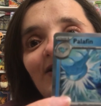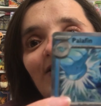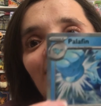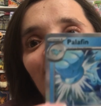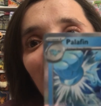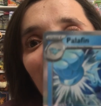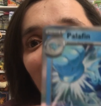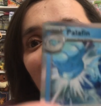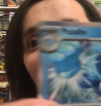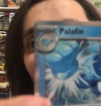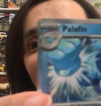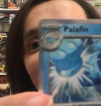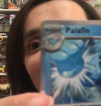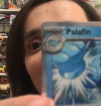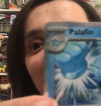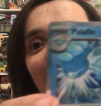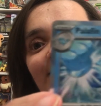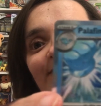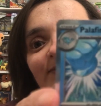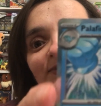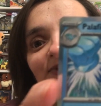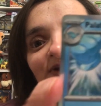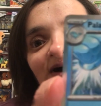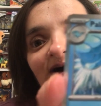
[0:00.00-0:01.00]
Oh, I
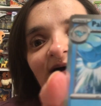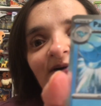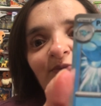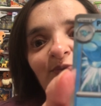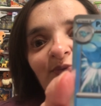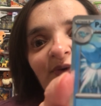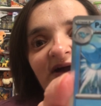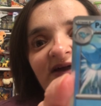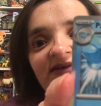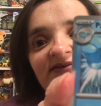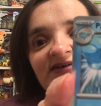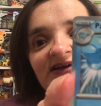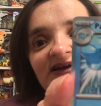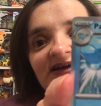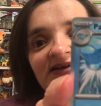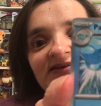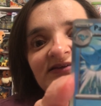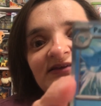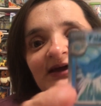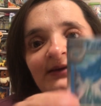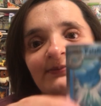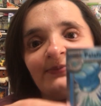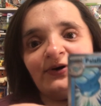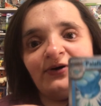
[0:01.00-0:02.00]
can't not wait to get
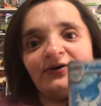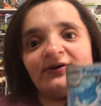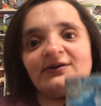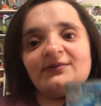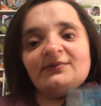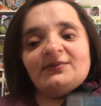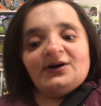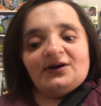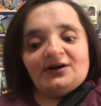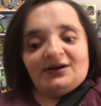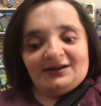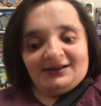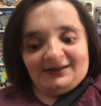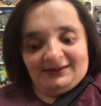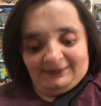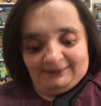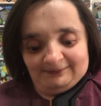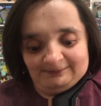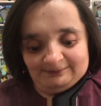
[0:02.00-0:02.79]
that Pokemon.